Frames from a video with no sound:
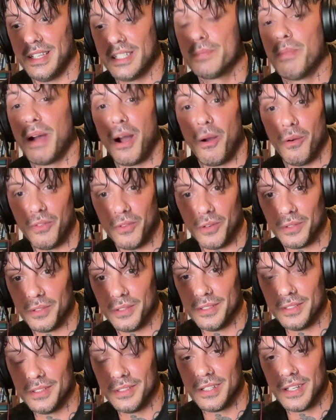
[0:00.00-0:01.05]
powerful,
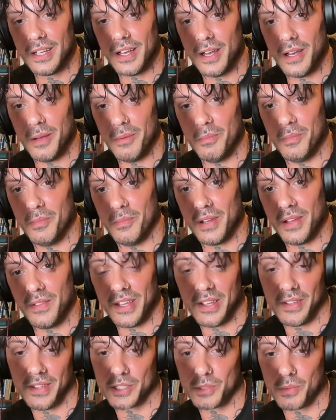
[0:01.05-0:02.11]
and
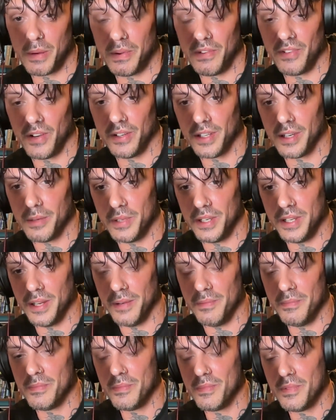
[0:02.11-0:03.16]
that's where we find our
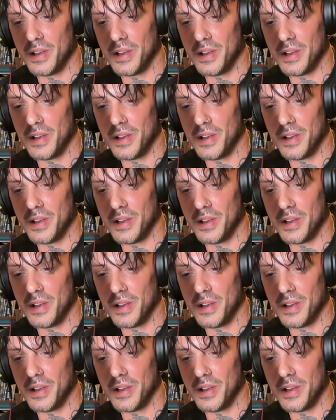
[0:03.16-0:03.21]
meaning.